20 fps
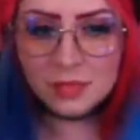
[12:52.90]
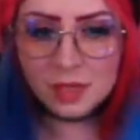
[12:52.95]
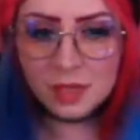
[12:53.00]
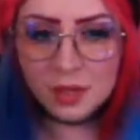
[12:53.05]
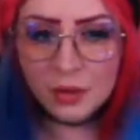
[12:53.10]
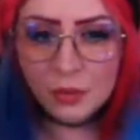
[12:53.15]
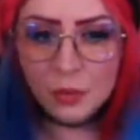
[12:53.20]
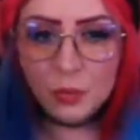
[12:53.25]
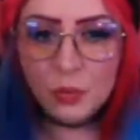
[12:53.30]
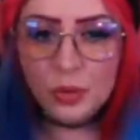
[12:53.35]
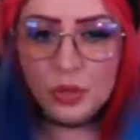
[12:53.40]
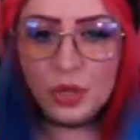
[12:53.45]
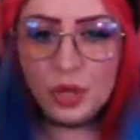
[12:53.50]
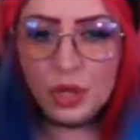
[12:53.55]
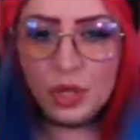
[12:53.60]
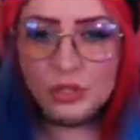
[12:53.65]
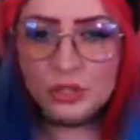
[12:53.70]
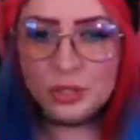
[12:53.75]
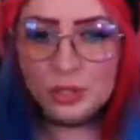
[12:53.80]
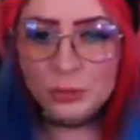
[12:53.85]
will
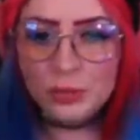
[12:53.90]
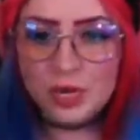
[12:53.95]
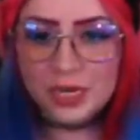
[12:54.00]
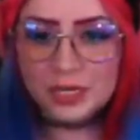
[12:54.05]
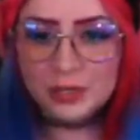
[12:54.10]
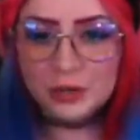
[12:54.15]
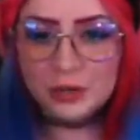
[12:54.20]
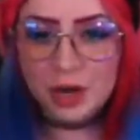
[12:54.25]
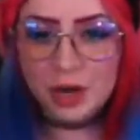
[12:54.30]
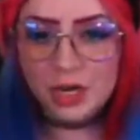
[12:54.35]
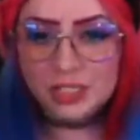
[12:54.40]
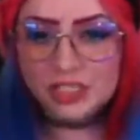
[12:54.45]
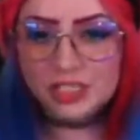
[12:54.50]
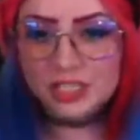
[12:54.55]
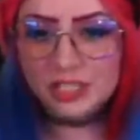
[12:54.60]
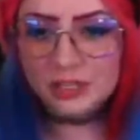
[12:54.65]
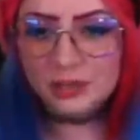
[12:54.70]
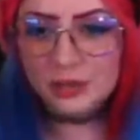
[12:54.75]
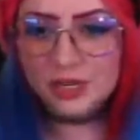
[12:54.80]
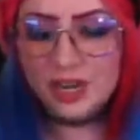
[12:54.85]
call you by your
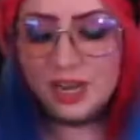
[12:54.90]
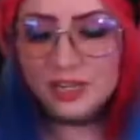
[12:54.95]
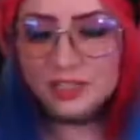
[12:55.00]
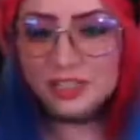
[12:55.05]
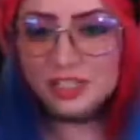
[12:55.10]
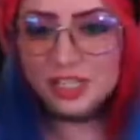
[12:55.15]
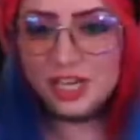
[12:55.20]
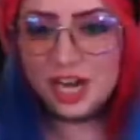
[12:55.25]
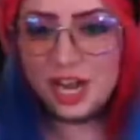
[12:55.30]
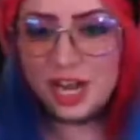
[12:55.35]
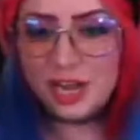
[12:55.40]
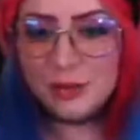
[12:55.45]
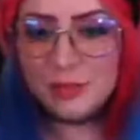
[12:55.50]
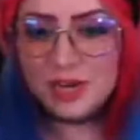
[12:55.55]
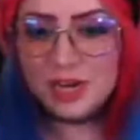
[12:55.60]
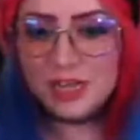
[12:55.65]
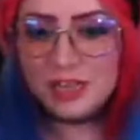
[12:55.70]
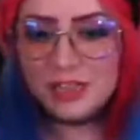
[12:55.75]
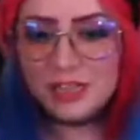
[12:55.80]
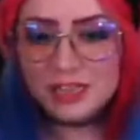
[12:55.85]
content creation name, and
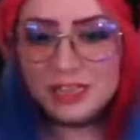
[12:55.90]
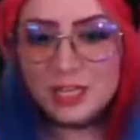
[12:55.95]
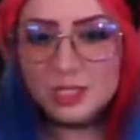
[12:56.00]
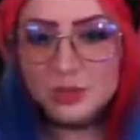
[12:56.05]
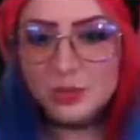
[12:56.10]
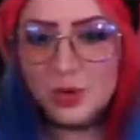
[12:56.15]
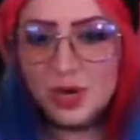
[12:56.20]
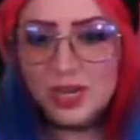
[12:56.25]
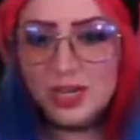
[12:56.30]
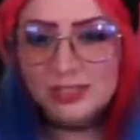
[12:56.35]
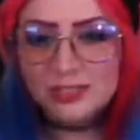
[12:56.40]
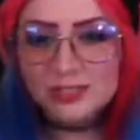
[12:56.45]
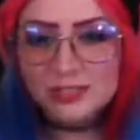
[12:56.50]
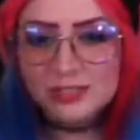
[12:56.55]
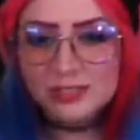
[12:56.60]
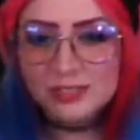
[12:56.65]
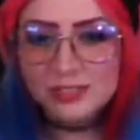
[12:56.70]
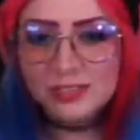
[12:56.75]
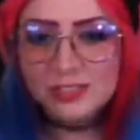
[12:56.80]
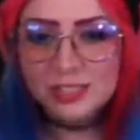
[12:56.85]
I think that's wild.
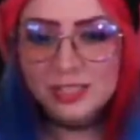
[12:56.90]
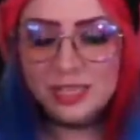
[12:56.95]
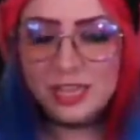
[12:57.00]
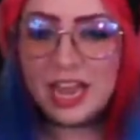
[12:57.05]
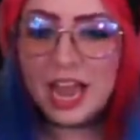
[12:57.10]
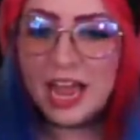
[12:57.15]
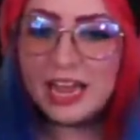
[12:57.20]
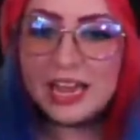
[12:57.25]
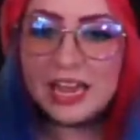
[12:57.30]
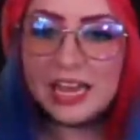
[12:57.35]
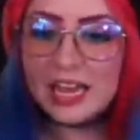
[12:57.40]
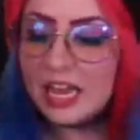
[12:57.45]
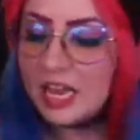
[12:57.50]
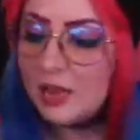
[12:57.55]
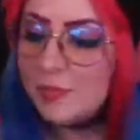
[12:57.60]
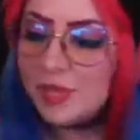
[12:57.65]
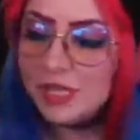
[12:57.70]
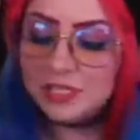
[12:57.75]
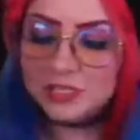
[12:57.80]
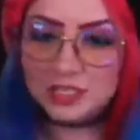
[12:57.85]
Like I get
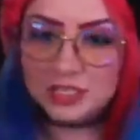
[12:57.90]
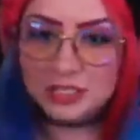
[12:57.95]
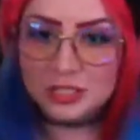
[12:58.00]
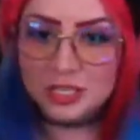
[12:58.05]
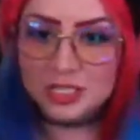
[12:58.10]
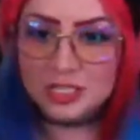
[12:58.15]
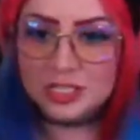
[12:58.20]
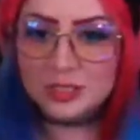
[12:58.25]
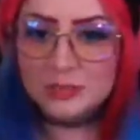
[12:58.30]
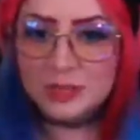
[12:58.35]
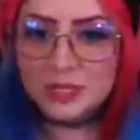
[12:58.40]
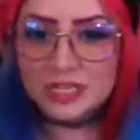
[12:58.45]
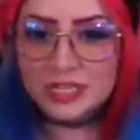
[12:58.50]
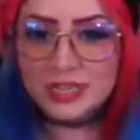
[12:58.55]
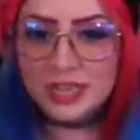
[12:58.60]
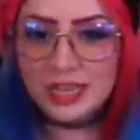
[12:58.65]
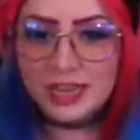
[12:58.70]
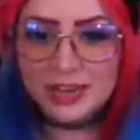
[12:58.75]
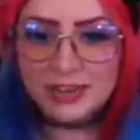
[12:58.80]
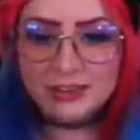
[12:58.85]
emails addressed to me
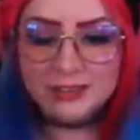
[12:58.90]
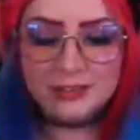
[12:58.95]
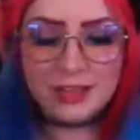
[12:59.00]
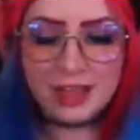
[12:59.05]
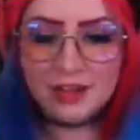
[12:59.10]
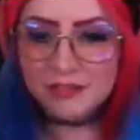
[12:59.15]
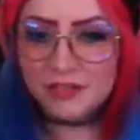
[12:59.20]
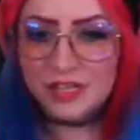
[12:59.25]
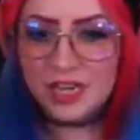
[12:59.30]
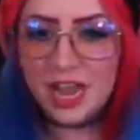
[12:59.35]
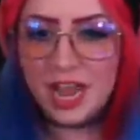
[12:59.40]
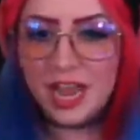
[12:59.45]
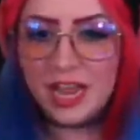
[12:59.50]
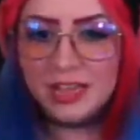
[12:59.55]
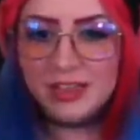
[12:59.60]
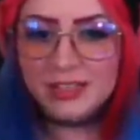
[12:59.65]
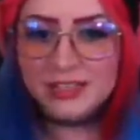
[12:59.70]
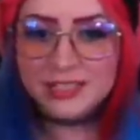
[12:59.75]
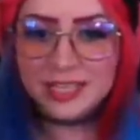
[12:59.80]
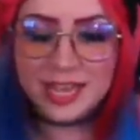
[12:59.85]
like every day
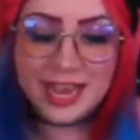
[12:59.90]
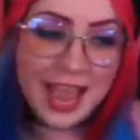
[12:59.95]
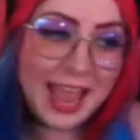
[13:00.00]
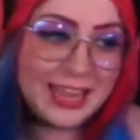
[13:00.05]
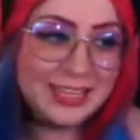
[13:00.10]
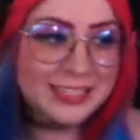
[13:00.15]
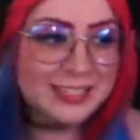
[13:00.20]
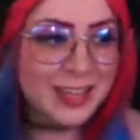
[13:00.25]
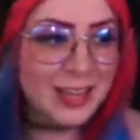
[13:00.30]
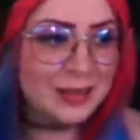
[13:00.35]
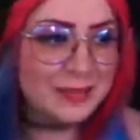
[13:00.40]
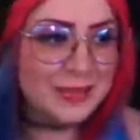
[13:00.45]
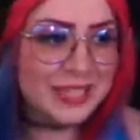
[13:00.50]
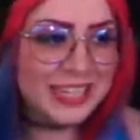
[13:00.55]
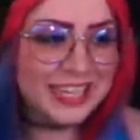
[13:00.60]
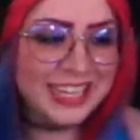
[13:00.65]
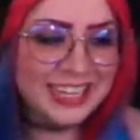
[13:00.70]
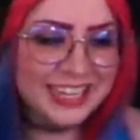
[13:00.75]
that's like, hey Zombie.